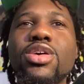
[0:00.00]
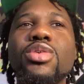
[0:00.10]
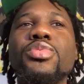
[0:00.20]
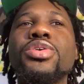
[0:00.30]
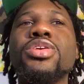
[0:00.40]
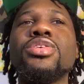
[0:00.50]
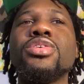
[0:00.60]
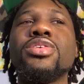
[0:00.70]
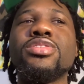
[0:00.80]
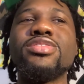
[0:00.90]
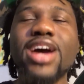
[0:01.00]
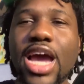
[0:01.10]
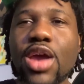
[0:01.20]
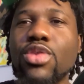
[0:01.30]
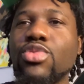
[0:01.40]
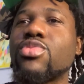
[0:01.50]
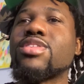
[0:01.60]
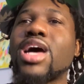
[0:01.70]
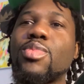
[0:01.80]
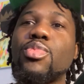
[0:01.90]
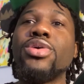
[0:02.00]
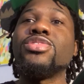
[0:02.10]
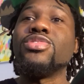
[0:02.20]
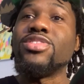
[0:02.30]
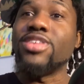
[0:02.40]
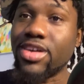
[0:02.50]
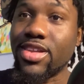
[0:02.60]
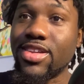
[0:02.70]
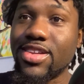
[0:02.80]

when you're tired, you stop when you're done.